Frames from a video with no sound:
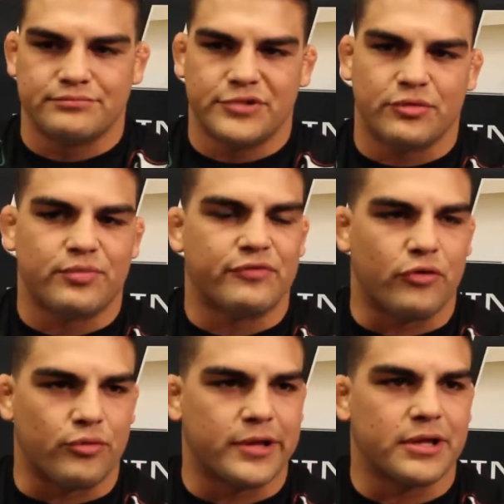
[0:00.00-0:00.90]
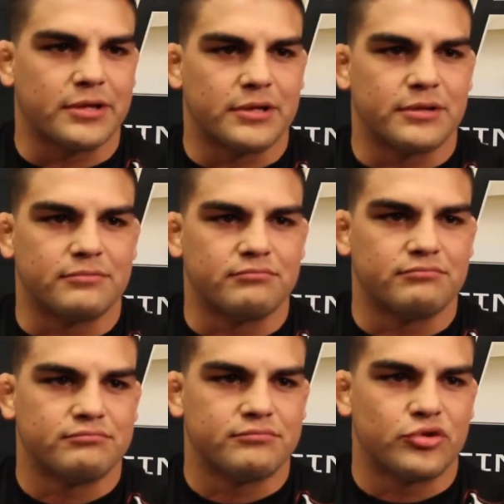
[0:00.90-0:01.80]
you know, performing and
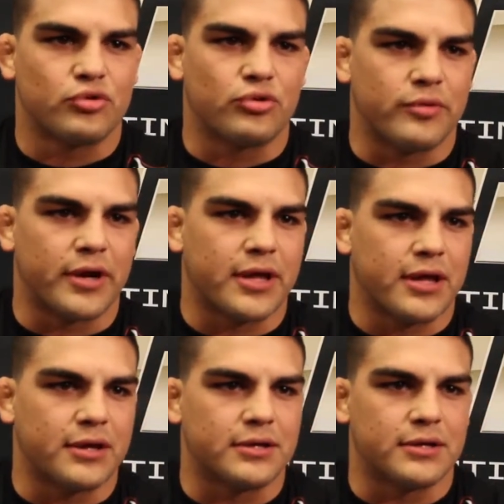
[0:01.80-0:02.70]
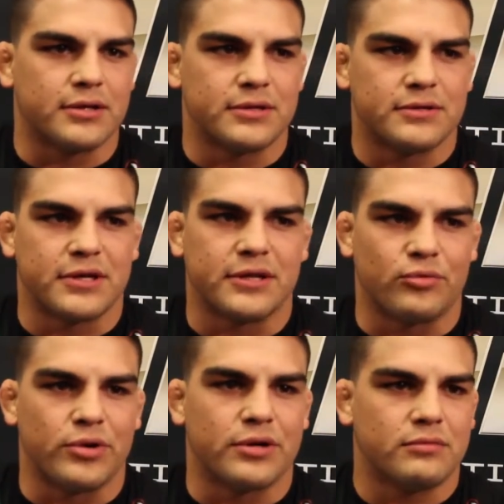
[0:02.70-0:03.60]
doing what I can to get the
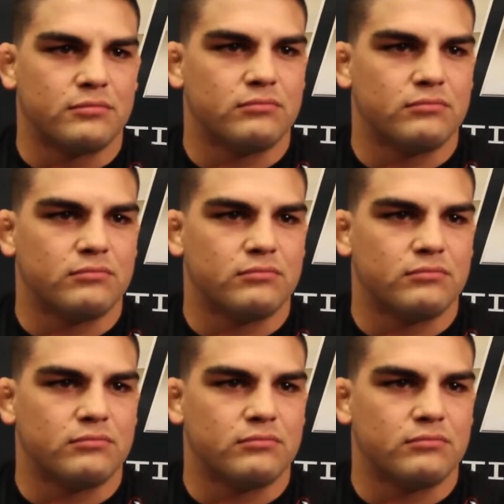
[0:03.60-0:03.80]
win.